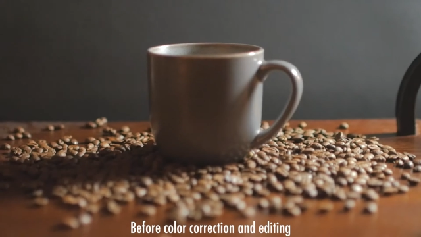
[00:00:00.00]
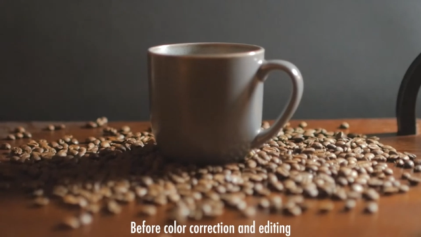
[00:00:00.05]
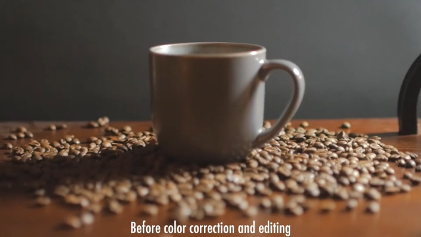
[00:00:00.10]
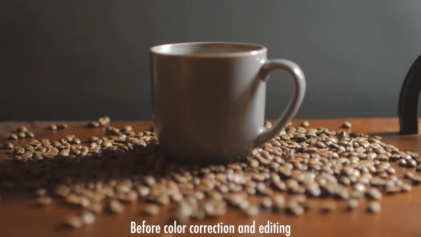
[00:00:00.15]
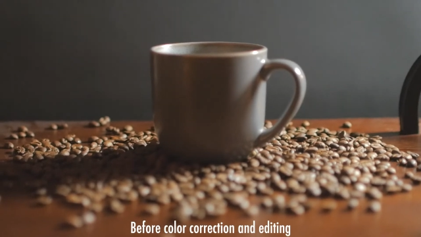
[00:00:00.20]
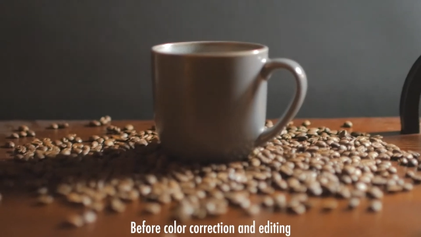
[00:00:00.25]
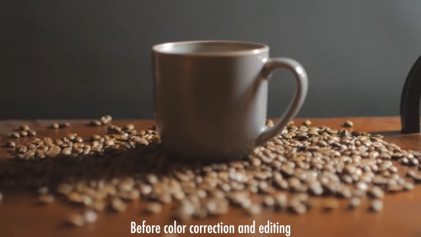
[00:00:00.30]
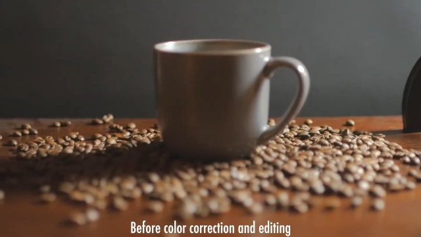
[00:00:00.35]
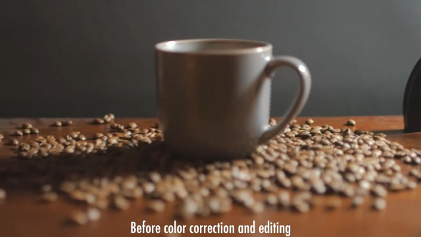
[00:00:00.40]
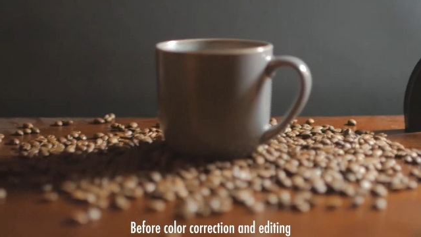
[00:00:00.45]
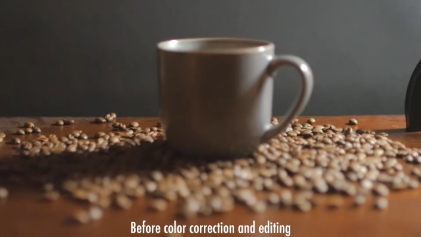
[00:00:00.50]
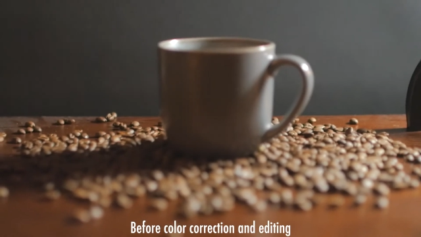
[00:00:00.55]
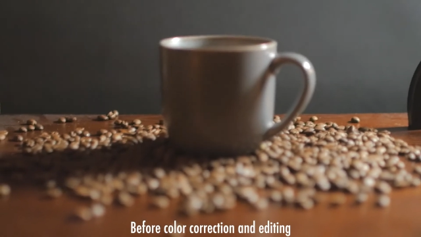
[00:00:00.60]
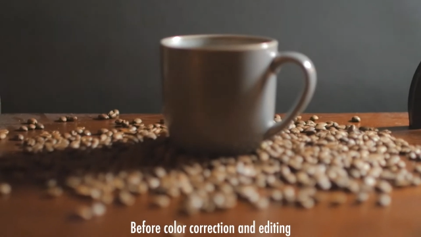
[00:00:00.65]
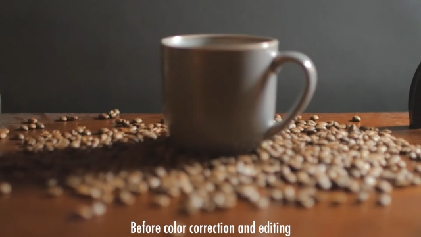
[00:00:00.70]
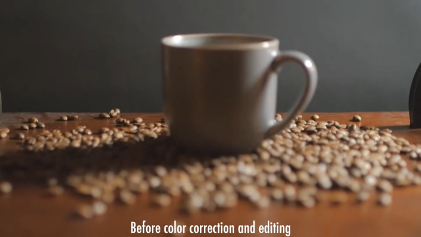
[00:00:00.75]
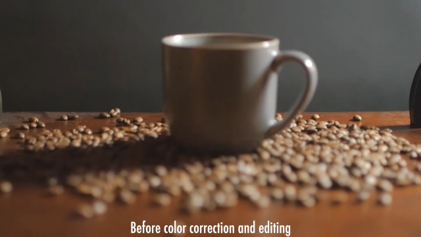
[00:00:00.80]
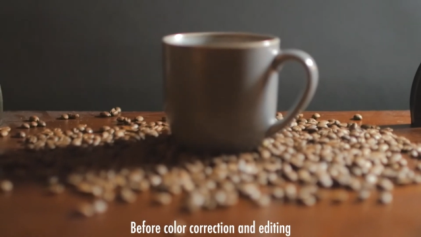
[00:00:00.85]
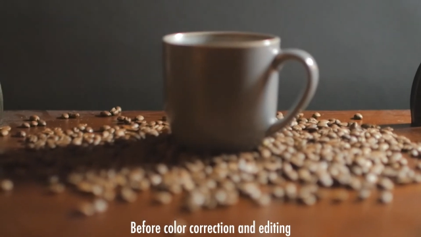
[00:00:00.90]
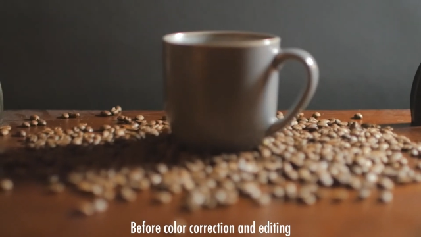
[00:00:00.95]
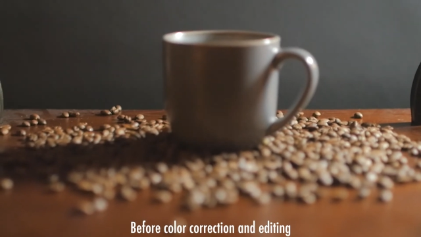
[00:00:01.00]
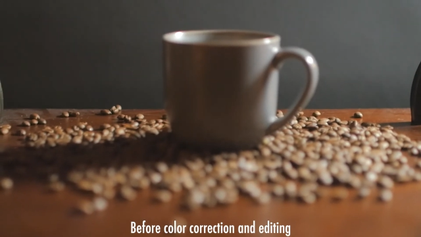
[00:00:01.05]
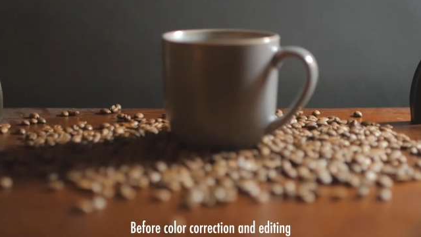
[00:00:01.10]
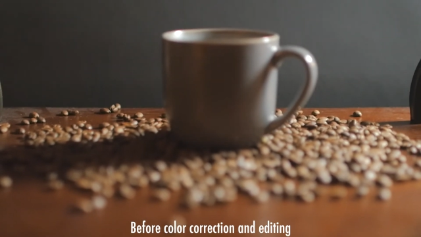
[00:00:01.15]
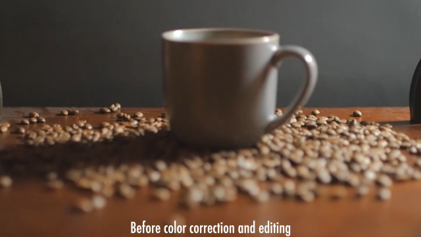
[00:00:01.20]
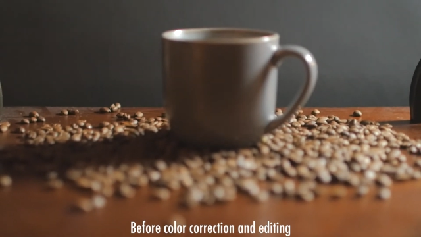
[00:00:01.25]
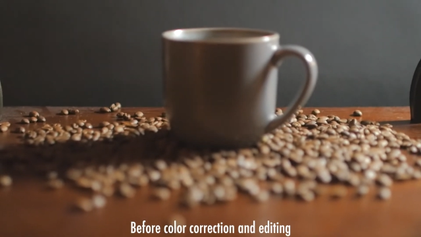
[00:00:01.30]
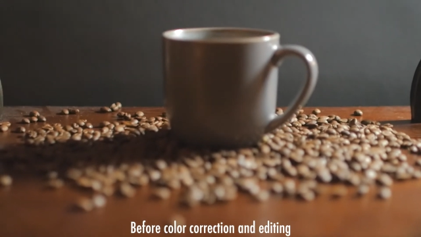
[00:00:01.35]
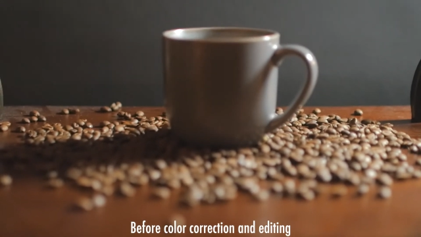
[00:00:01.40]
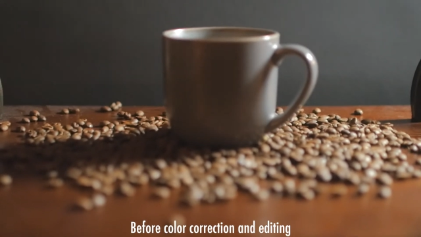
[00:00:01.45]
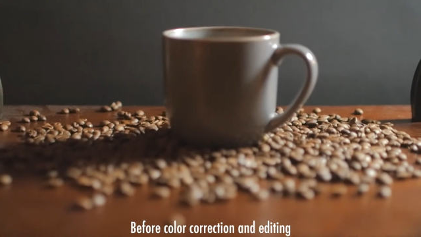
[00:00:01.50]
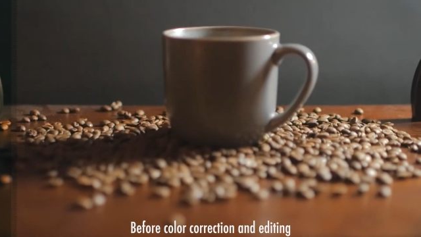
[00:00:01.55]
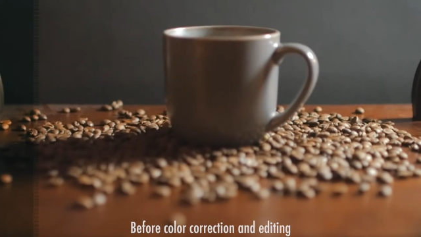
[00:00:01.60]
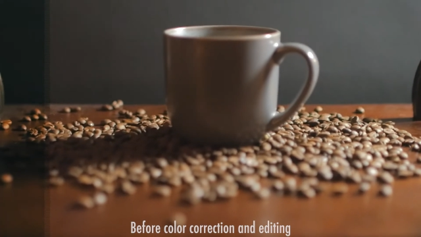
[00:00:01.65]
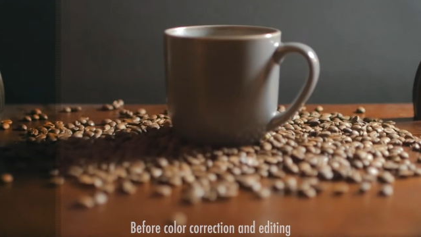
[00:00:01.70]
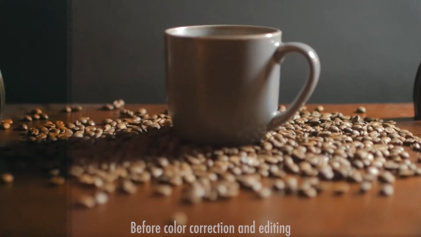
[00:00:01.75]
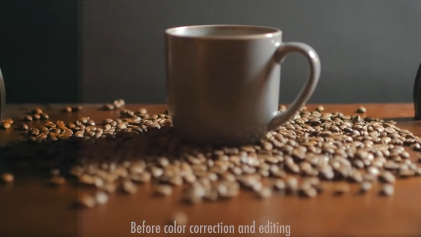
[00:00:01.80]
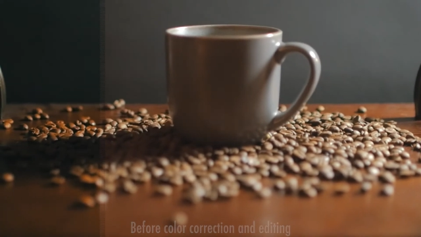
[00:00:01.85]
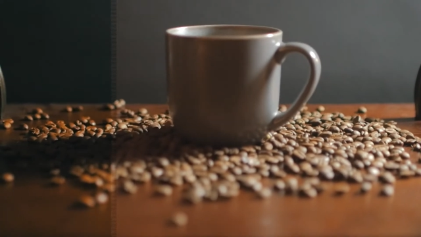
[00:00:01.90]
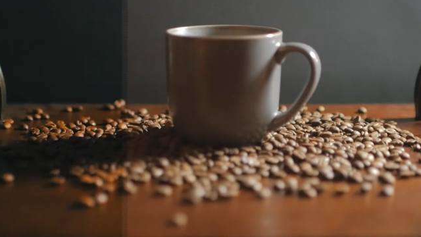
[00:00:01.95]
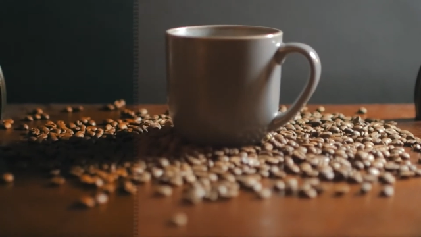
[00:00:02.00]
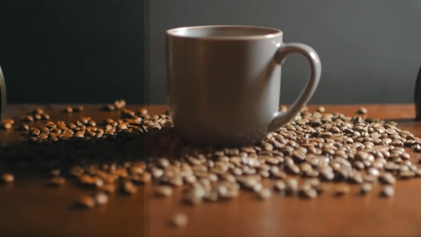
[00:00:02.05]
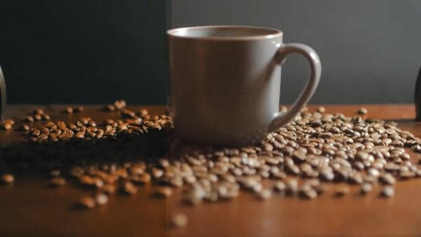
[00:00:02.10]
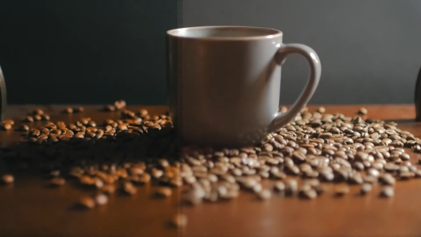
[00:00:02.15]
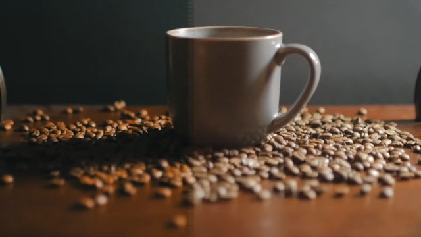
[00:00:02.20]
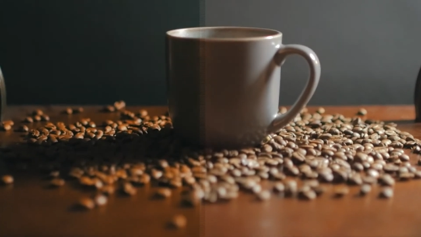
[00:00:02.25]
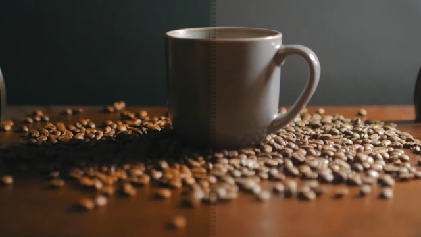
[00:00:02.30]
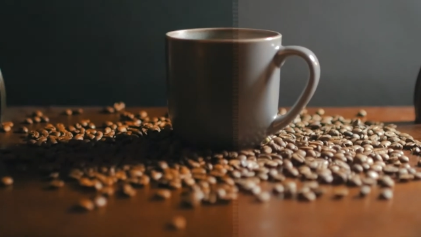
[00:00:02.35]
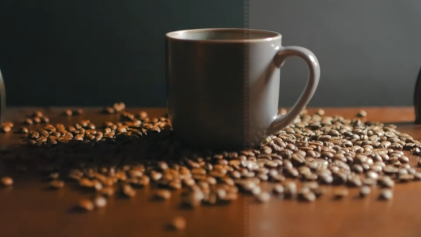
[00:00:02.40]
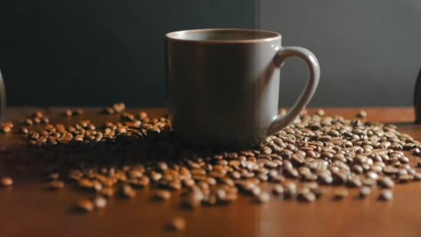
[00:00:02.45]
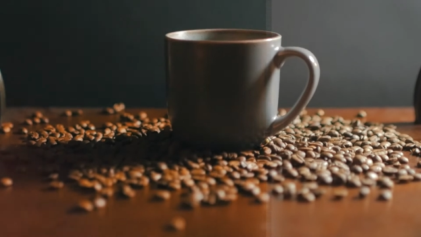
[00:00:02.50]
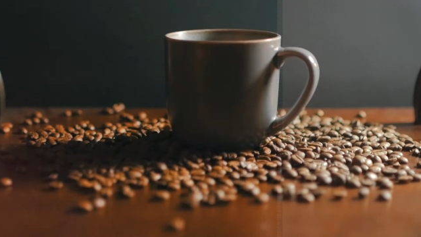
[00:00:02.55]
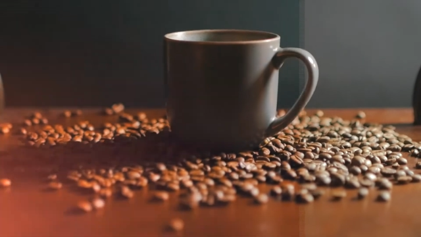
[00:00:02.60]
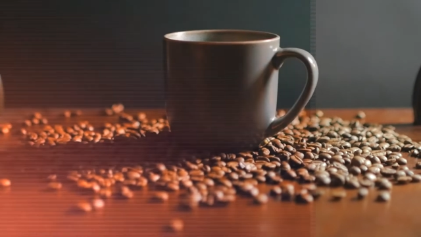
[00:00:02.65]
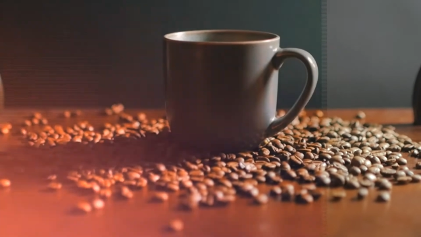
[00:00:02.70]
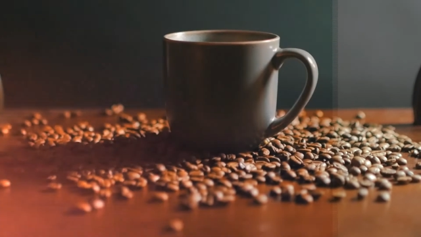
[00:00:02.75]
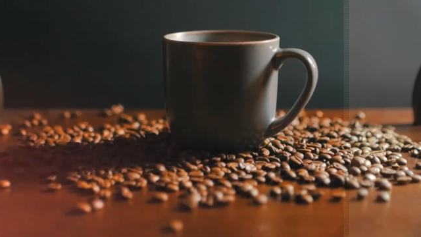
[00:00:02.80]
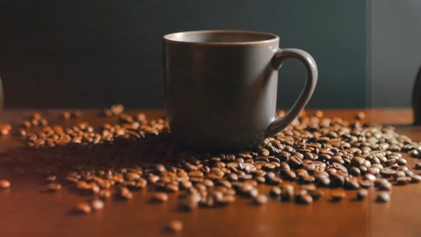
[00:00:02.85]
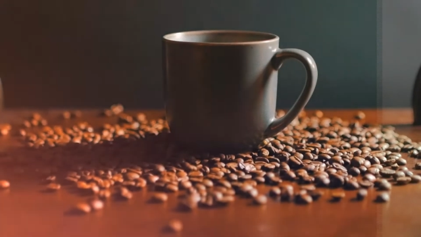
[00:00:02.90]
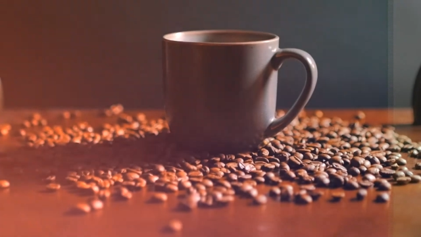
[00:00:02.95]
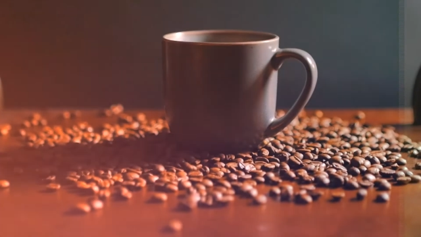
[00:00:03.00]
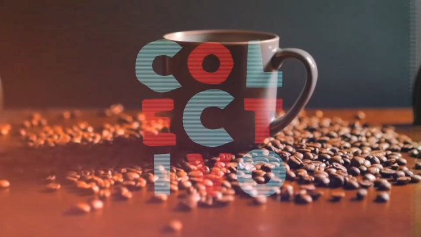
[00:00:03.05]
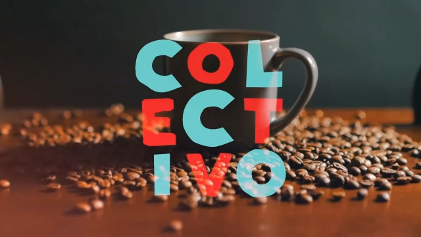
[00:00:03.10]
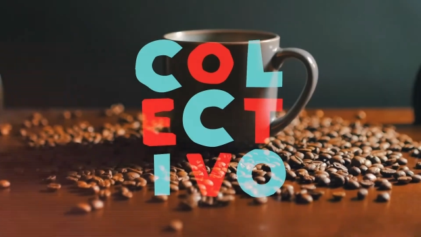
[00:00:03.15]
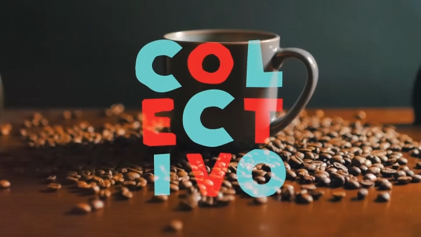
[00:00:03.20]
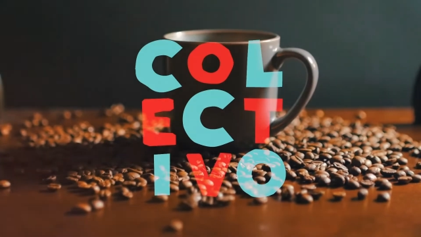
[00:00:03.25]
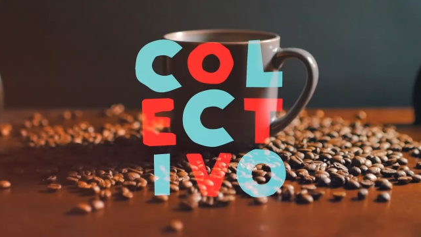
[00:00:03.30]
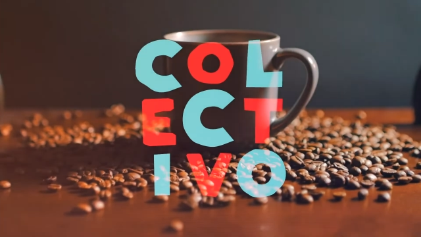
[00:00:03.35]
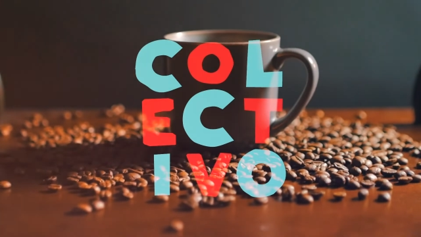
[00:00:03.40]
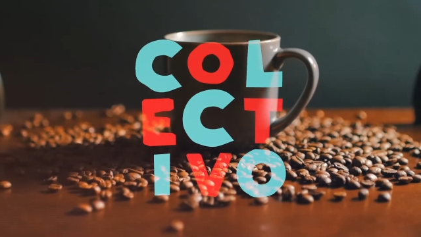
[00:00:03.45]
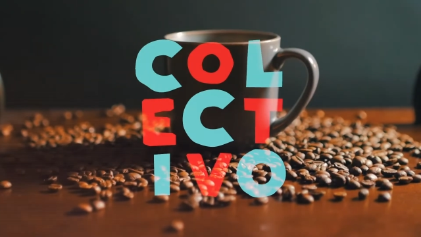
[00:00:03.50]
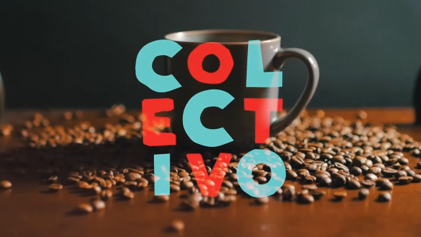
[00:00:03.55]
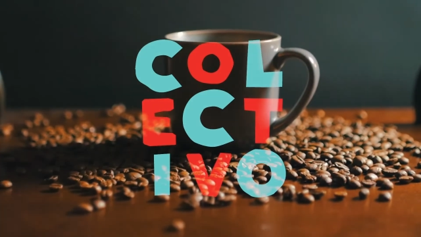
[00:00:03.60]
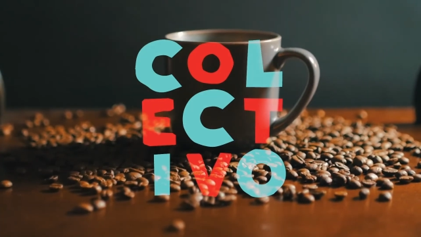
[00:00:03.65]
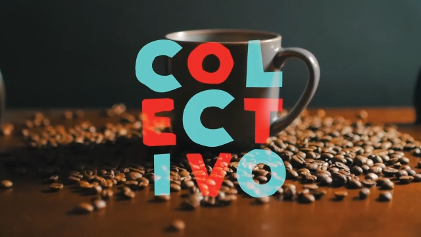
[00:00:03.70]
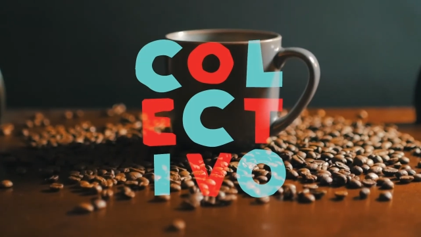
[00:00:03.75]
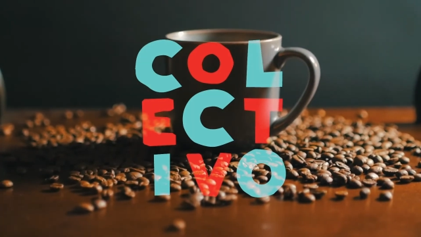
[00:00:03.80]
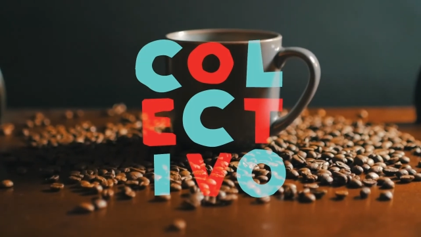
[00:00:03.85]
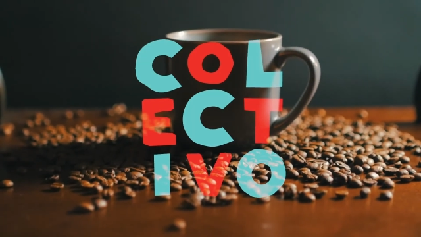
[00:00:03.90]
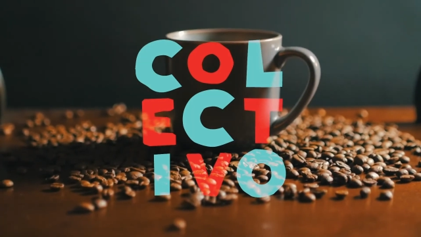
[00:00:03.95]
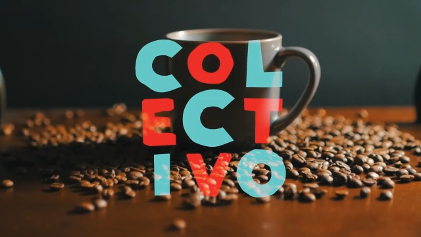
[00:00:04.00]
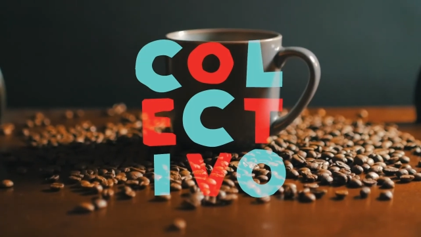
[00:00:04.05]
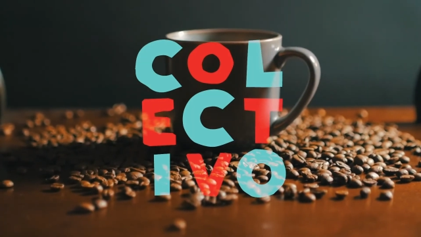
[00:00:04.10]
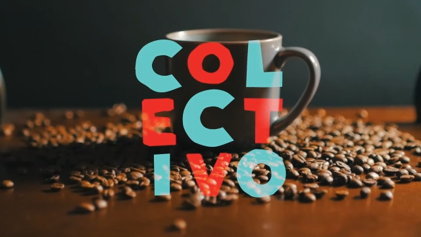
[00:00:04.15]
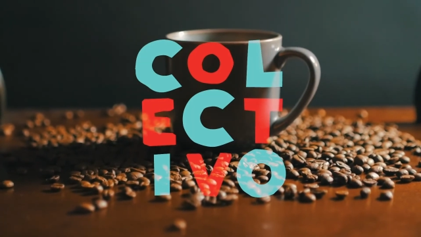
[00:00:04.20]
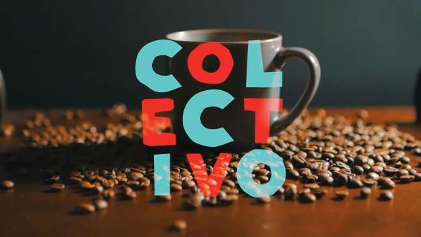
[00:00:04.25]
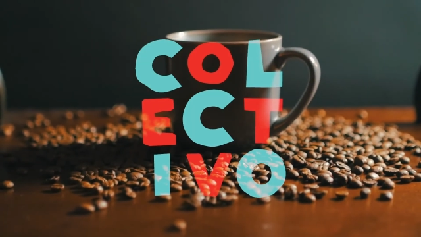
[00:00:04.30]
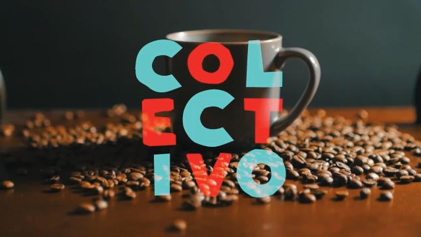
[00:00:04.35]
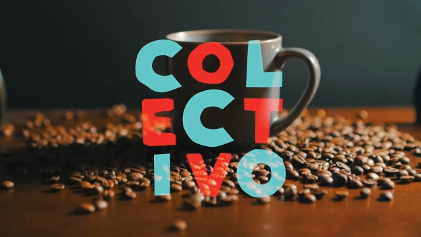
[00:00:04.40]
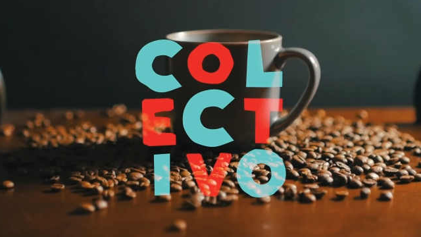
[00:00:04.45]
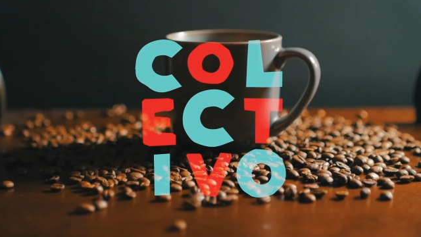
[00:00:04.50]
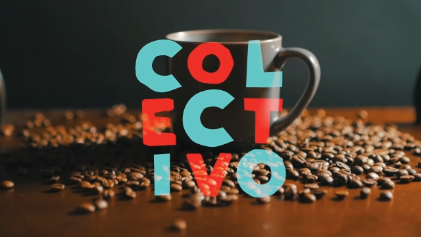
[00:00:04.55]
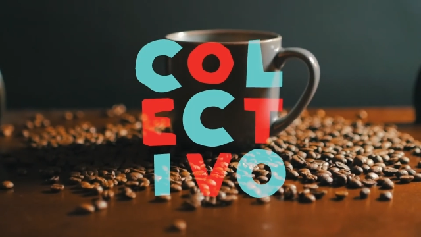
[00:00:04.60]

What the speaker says: Nobody's mouth can be seen.